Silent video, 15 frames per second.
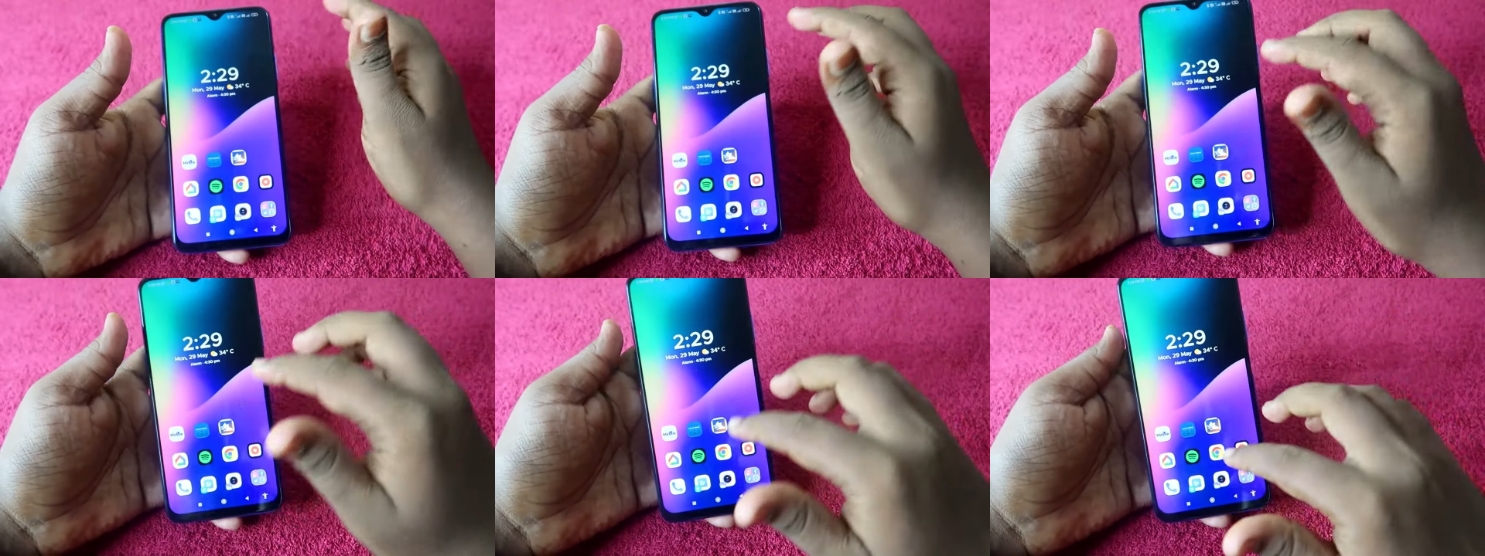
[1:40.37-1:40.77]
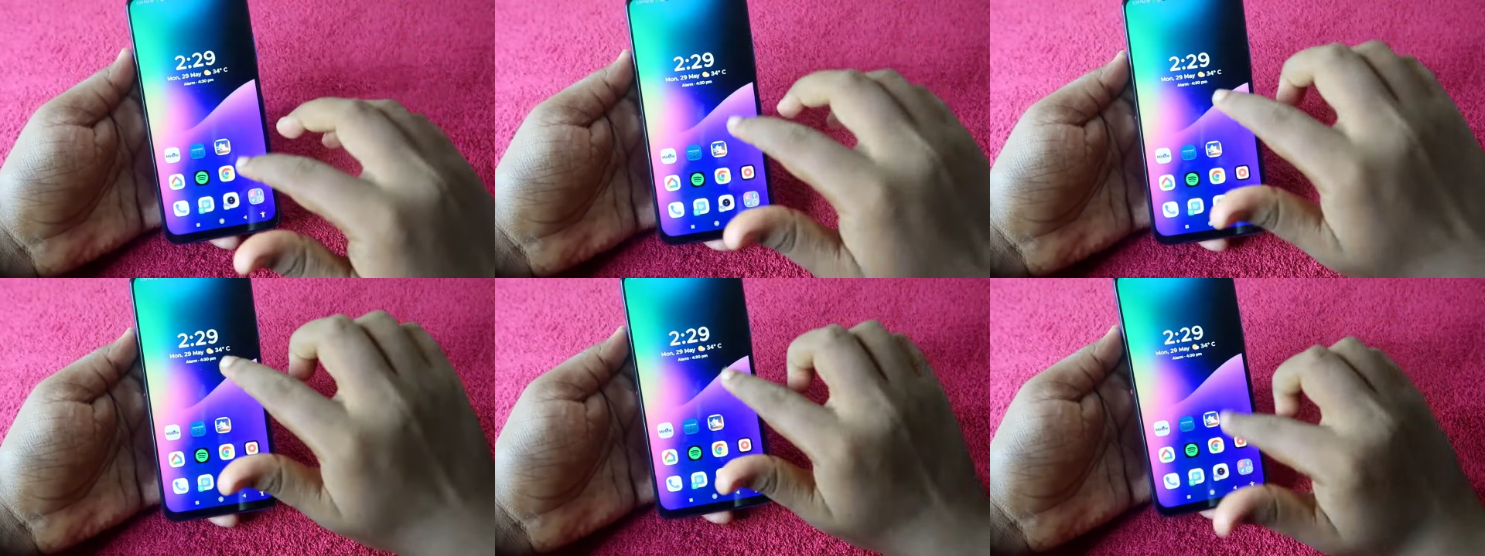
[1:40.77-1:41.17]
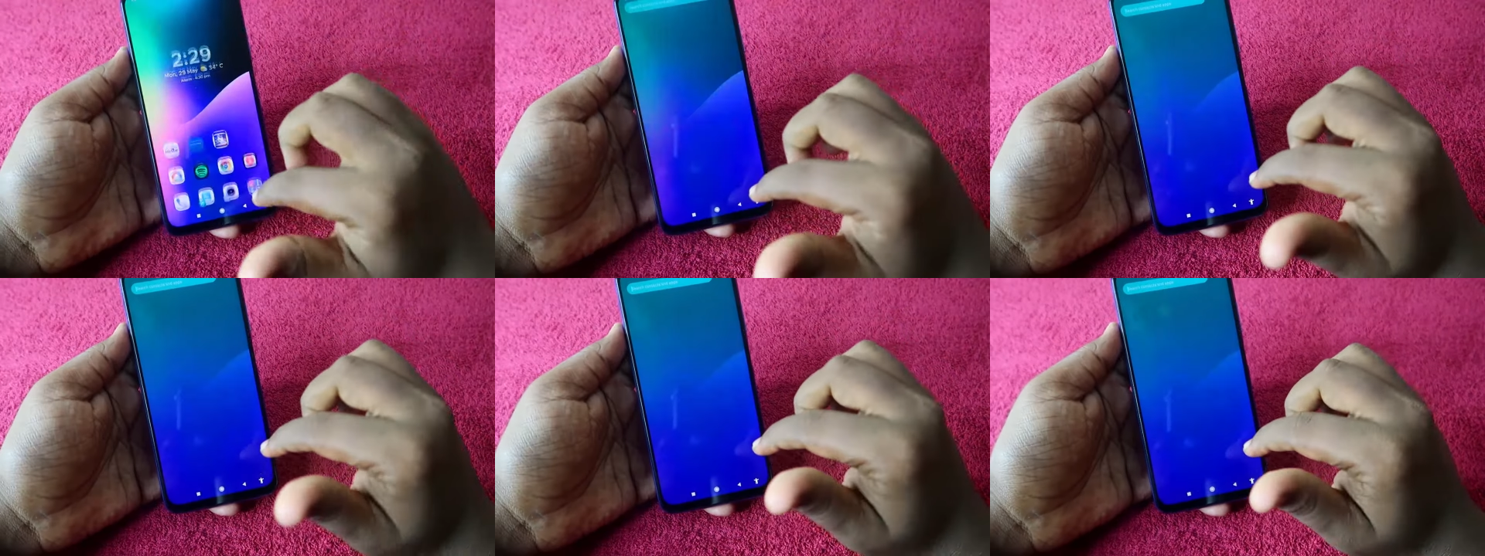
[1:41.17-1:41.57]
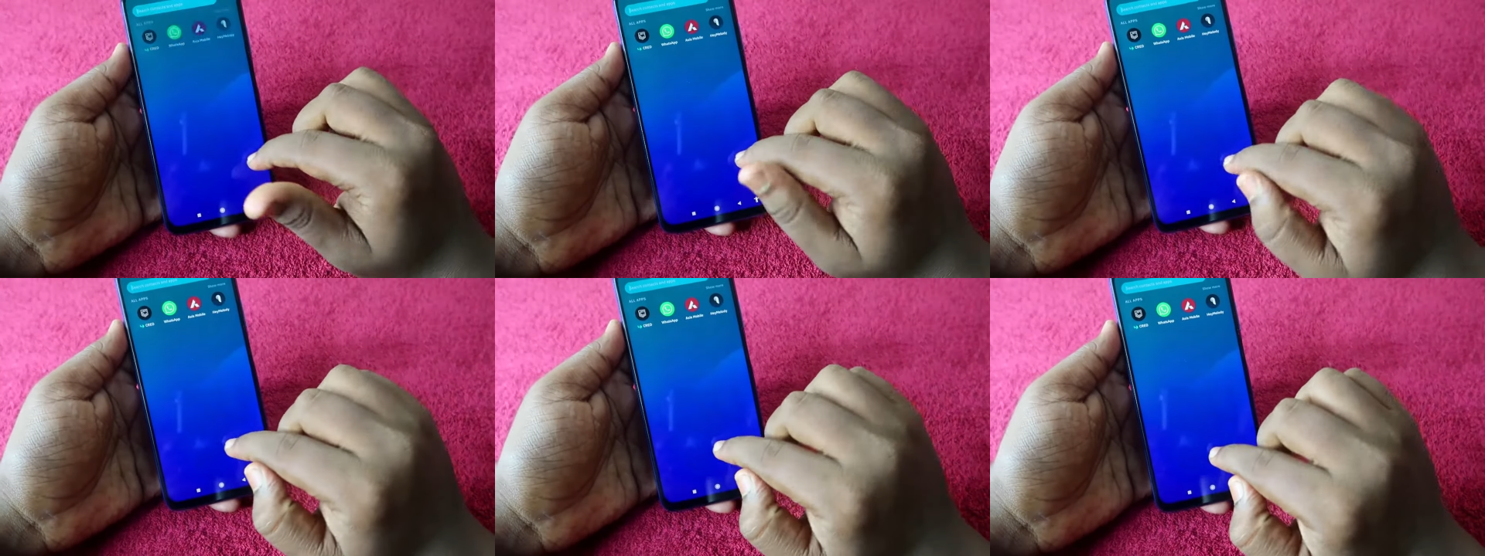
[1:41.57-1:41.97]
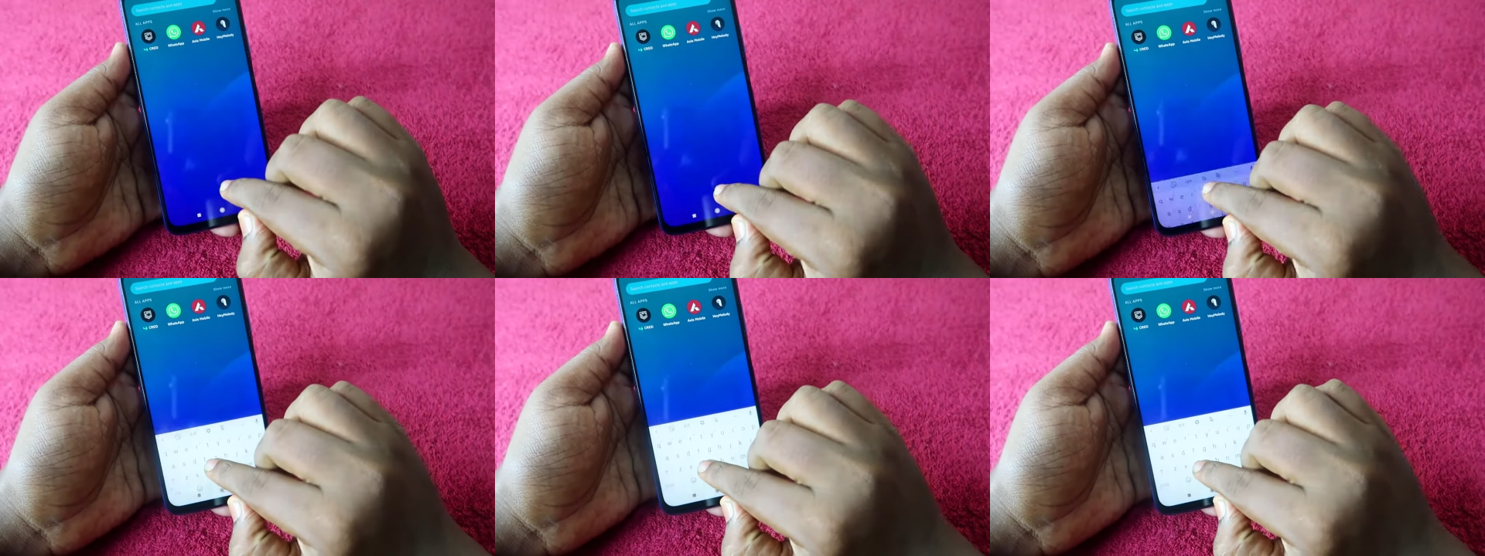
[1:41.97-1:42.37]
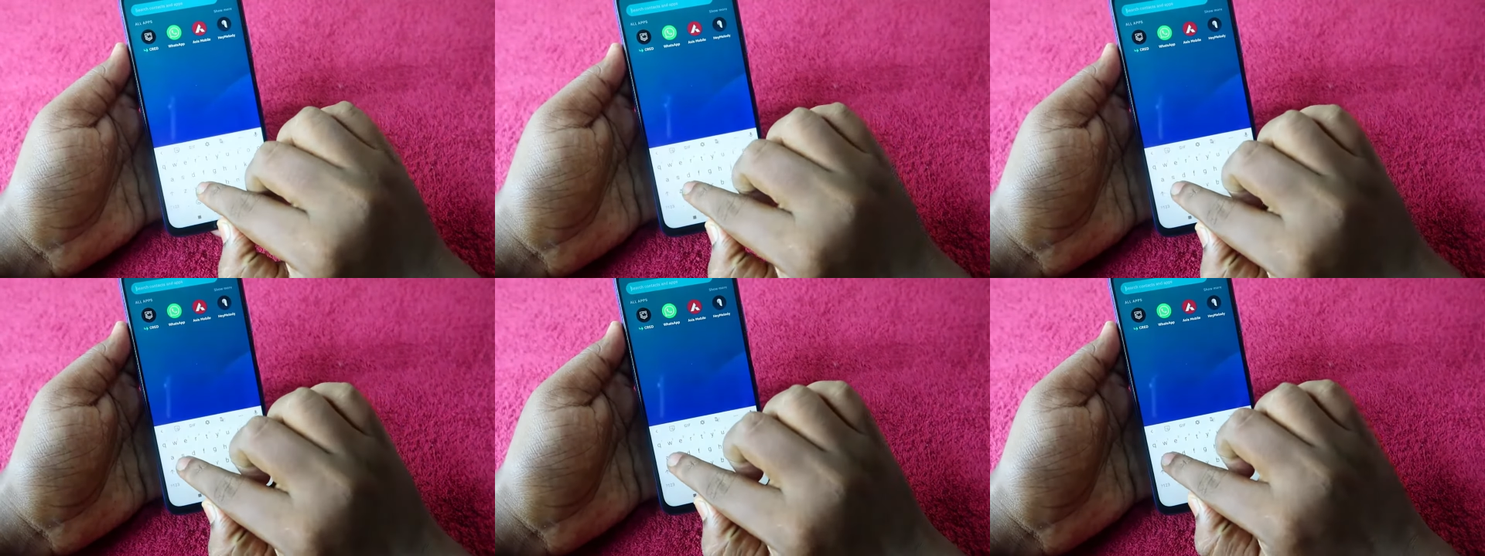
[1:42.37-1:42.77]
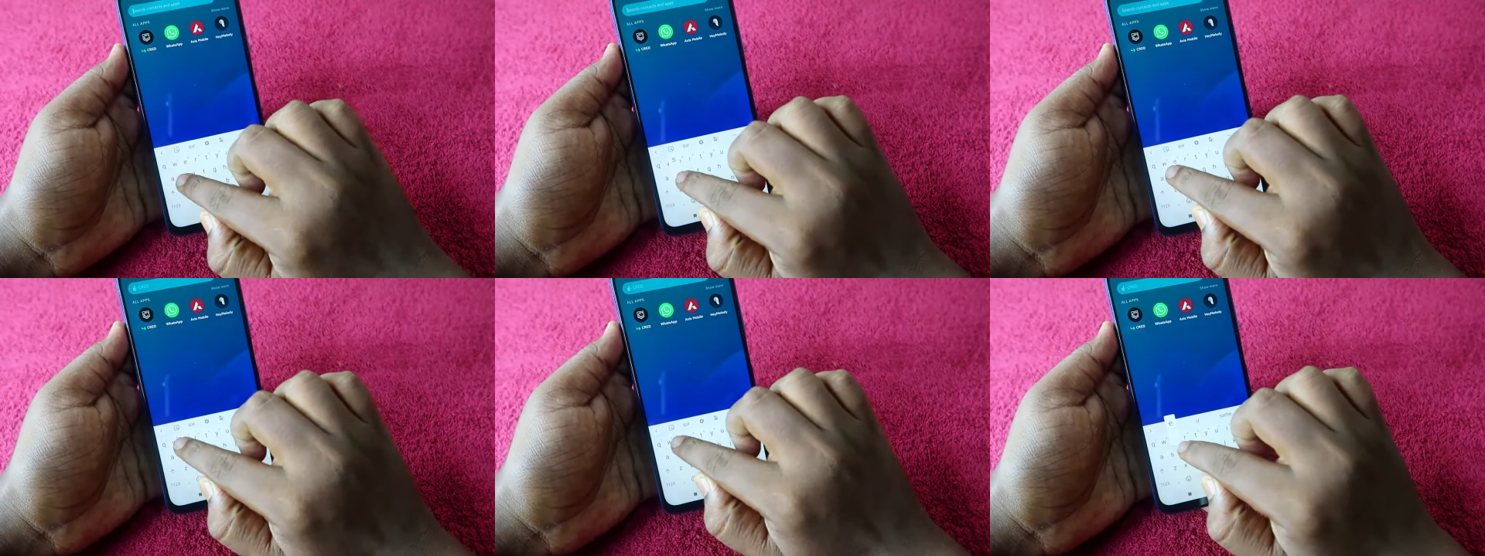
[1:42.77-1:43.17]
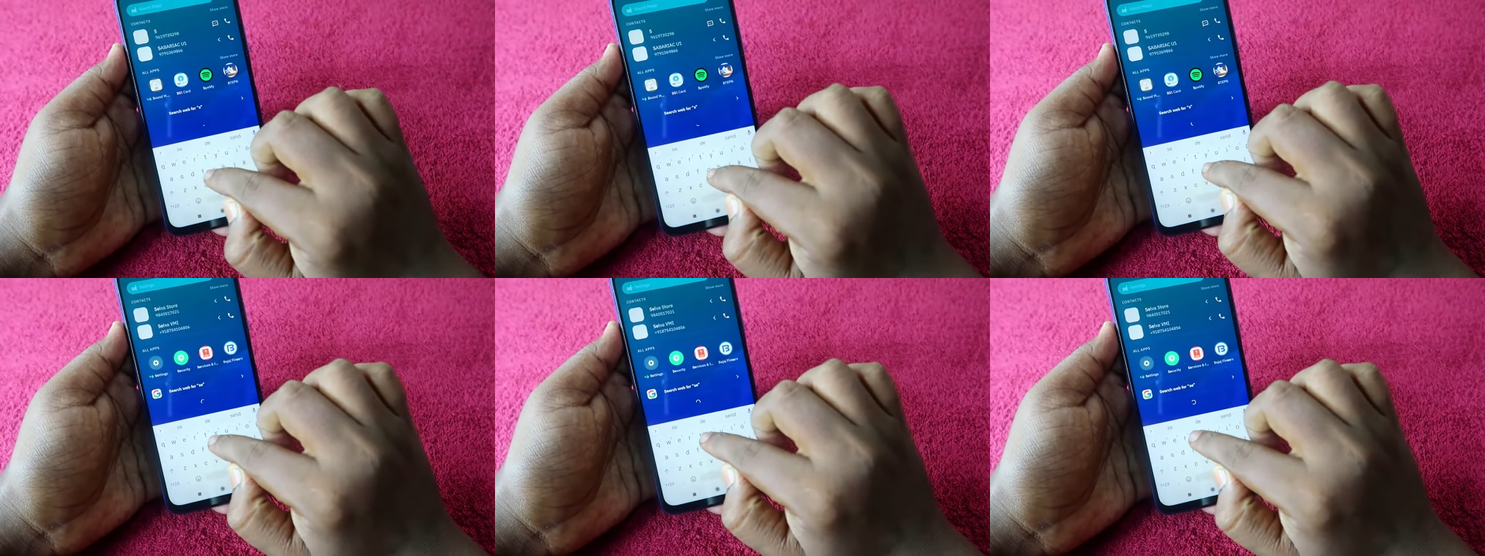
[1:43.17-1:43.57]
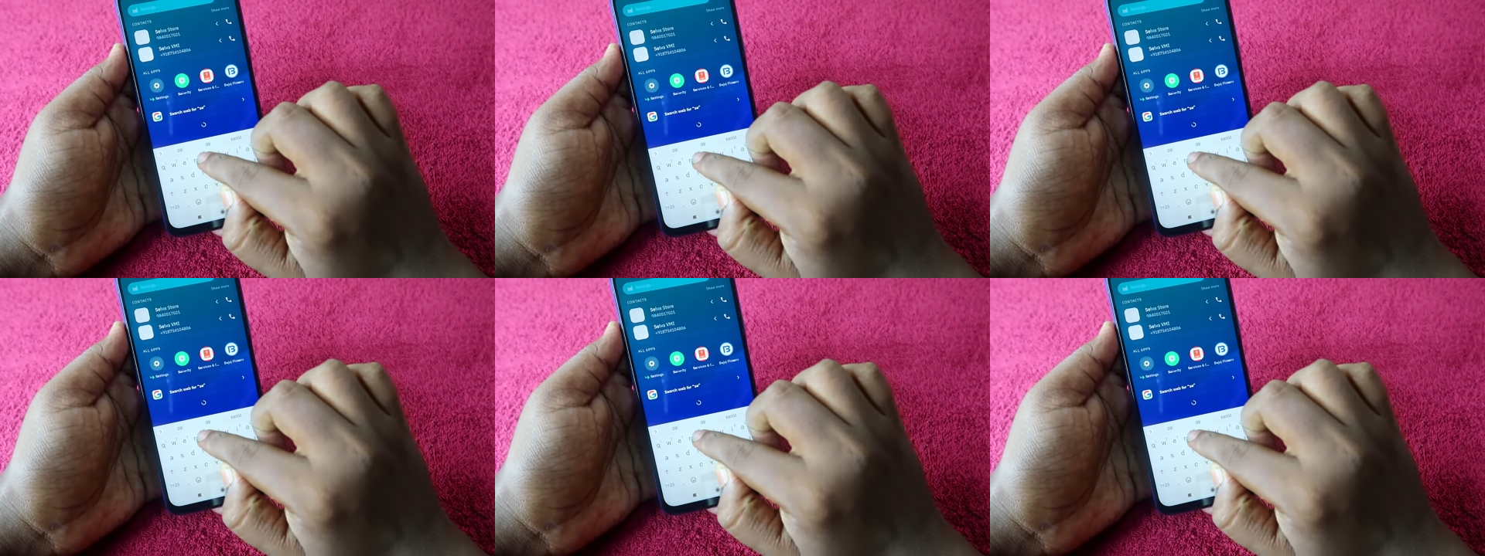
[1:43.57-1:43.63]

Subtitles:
[unreadable: no face in view]